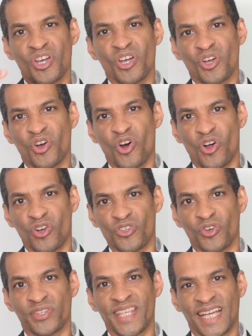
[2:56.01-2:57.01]
call your
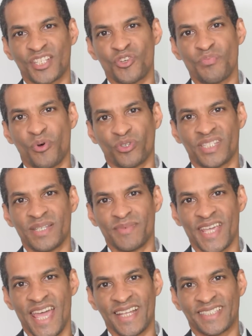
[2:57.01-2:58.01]
tech support team
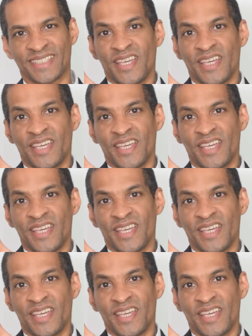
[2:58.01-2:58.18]
gets.